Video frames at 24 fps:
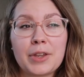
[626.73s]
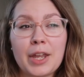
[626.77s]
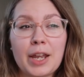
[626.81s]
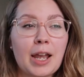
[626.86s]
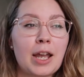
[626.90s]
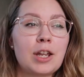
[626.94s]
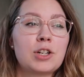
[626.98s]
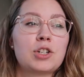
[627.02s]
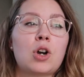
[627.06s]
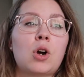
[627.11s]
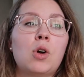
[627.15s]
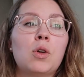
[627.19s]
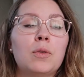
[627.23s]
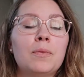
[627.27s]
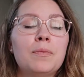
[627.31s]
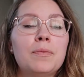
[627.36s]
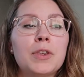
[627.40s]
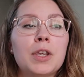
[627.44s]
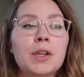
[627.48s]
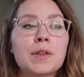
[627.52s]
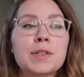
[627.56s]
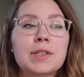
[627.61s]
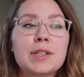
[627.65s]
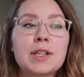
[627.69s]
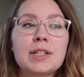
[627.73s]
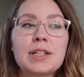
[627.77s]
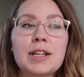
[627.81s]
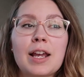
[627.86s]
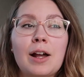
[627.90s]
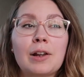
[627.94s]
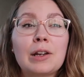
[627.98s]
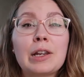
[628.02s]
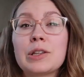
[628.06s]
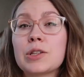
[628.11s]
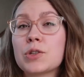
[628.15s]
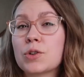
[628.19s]
Like I don't, sit
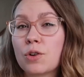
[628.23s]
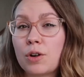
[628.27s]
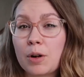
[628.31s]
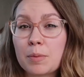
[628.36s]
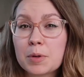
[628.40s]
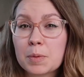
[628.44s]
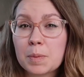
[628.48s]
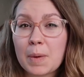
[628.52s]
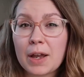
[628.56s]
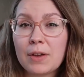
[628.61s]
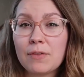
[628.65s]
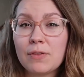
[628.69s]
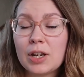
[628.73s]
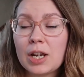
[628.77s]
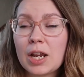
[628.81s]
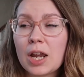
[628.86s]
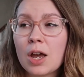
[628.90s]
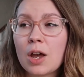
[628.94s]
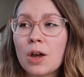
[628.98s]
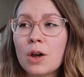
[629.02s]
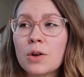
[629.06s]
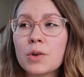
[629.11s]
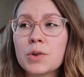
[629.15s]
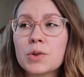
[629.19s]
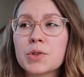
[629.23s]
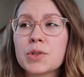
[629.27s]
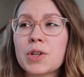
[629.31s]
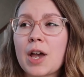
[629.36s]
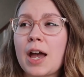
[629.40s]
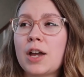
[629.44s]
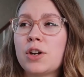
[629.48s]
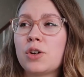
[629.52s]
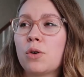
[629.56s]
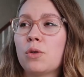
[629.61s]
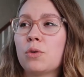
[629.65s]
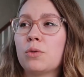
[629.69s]
down and script my videos.
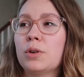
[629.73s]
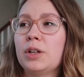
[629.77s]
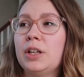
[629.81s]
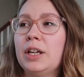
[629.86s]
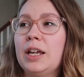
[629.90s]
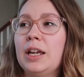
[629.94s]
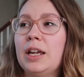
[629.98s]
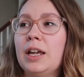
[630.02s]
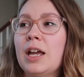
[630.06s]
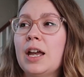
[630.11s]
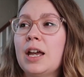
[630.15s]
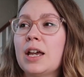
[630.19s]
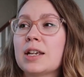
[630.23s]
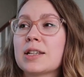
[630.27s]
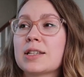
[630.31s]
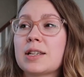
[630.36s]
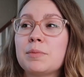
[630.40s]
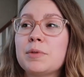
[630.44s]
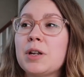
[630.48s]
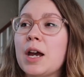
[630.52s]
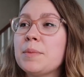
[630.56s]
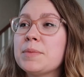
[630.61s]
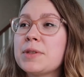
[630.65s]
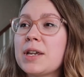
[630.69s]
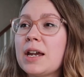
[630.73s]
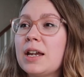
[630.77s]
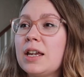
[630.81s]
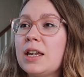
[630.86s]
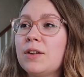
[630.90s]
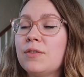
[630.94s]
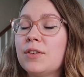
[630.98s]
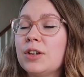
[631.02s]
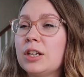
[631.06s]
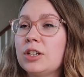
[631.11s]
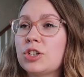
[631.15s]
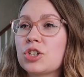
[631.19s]
I don't really, sometimes I
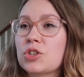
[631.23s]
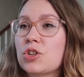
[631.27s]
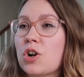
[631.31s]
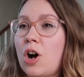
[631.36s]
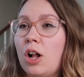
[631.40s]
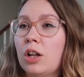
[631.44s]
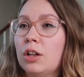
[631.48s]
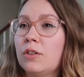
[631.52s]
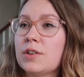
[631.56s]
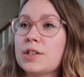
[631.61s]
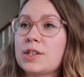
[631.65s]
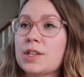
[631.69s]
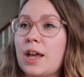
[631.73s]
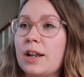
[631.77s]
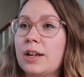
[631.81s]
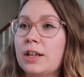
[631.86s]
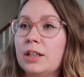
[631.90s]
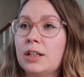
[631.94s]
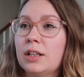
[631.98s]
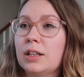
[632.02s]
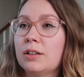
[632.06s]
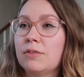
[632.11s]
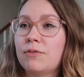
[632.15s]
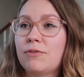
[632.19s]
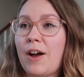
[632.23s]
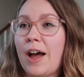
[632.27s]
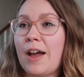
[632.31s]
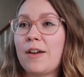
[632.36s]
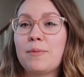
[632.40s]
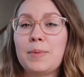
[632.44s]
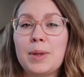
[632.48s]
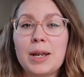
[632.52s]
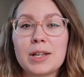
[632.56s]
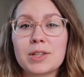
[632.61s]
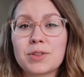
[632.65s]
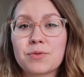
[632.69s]
even just all of a sudden,
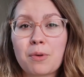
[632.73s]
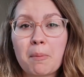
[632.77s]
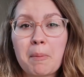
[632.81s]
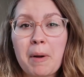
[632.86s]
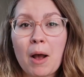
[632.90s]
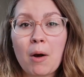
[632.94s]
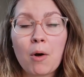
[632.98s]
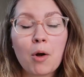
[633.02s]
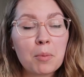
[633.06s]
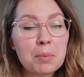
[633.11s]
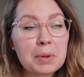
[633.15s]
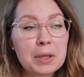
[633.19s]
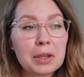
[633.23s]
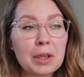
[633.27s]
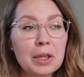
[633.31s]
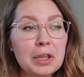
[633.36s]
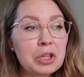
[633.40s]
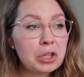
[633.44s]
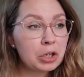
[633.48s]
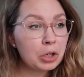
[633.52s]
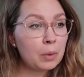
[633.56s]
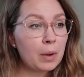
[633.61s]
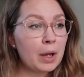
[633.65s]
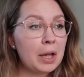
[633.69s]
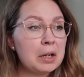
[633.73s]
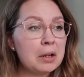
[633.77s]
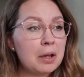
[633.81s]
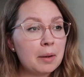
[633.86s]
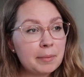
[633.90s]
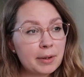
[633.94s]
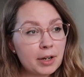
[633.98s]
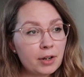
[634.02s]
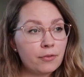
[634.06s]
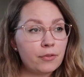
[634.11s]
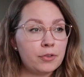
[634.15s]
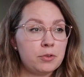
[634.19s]
five minutes from now, I'll be like, you know what,
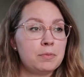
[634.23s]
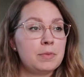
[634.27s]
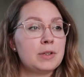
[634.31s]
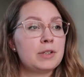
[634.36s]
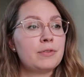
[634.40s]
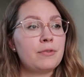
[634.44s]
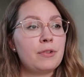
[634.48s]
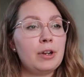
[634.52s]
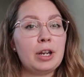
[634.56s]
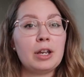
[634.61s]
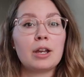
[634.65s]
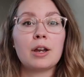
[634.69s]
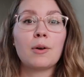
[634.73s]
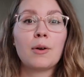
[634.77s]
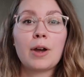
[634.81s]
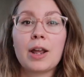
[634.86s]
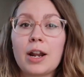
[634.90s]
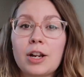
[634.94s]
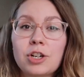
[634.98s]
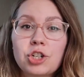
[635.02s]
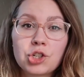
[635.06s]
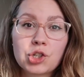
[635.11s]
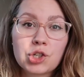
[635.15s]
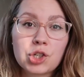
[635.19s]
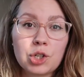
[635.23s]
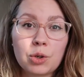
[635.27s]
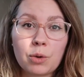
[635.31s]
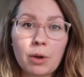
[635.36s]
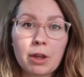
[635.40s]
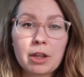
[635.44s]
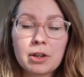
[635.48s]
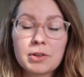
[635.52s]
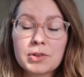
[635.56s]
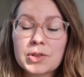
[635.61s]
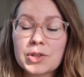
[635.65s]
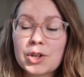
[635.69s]
I'm gonna film this video and I just do
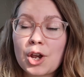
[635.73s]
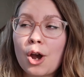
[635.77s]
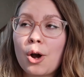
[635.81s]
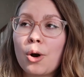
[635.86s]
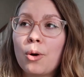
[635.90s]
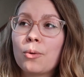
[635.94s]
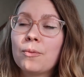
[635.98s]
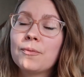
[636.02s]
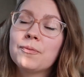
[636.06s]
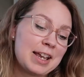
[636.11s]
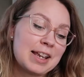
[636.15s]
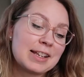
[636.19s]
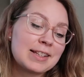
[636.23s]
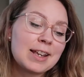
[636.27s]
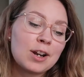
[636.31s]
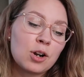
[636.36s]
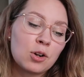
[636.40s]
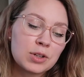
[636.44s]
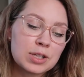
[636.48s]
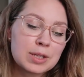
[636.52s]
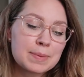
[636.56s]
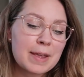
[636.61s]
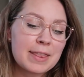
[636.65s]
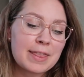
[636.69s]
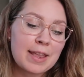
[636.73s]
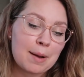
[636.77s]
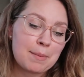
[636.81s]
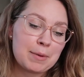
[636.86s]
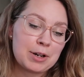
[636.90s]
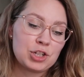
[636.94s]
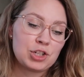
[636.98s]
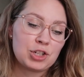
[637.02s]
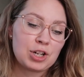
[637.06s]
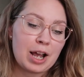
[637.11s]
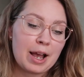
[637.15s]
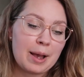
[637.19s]
it. So I guess I don't spend that
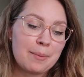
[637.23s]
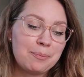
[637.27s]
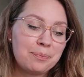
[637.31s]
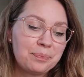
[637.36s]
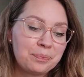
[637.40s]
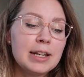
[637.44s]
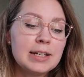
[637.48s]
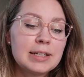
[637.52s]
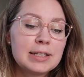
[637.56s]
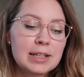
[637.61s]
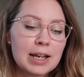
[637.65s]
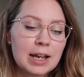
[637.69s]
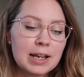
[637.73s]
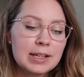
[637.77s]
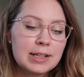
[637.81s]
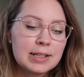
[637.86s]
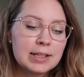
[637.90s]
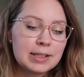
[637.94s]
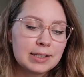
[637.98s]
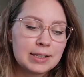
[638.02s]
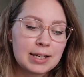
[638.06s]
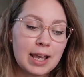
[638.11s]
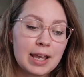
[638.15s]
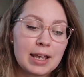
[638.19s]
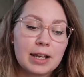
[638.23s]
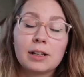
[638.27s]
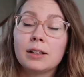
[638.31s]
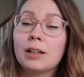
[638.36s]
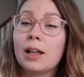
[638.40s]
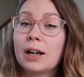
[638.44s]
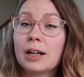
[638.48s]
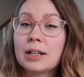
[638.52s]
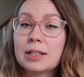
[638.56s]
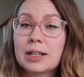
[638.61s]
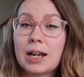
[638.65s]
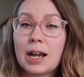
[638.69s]
much time. It does take a
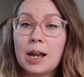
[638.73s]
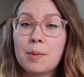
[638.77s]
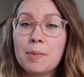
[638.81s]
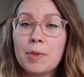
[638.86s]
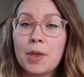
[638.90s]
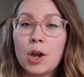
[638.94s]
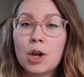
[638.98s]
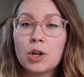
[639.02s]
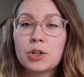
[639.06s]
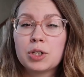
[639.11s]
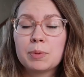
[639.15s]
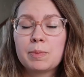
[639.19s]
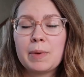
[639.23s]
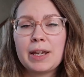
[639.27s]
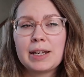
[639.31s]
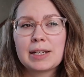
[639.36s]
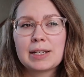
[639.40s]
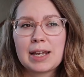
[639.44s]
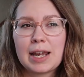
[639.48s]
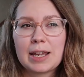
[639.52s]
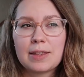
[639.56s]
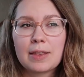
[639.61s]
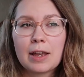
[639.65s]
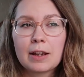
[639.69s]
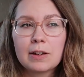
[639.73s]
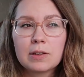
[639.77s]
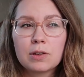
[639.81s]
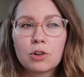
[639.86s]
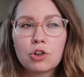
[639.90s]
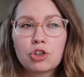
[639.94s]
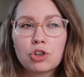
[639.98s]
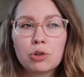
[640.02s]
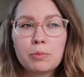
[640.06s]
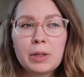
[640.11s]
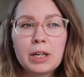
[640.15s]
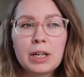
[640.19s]
lot of time though to maintain that
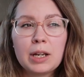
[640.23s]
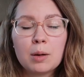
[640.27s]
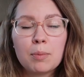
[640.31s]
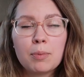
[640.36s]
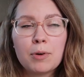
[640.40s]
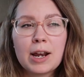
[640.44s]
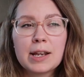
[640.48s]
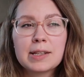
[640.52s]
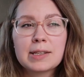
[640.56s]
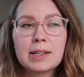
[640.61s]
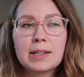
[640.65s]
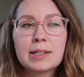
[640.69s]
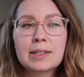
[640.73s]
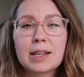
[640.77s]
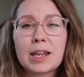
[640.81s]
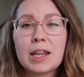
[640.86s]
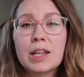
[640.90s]
social media presence.